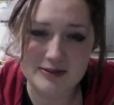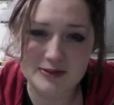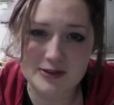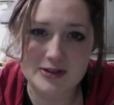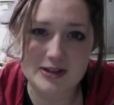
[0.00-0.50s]

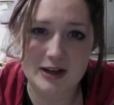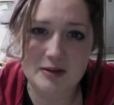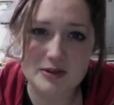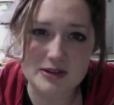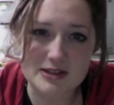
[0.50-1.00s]
food and I
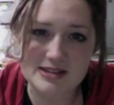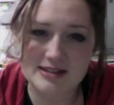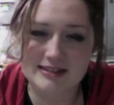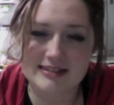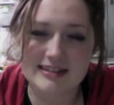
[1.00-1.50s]
want this
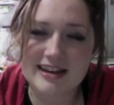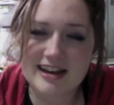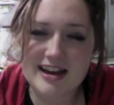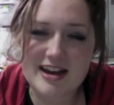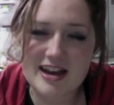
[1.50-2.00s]
and
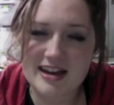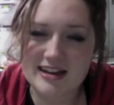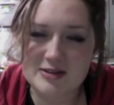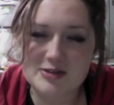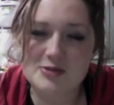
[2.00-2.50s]
and it
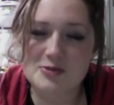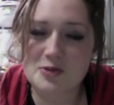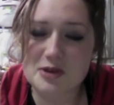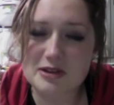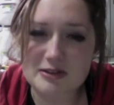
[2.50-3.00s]
was just
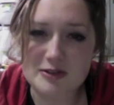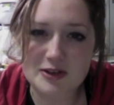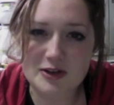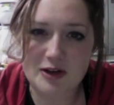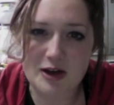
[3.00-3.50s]
really really
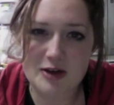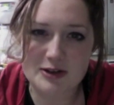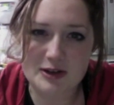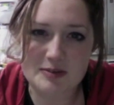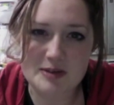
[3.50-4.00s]

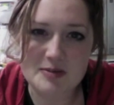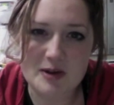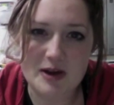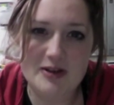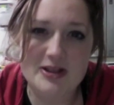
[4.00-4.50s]
crowded and meanwhile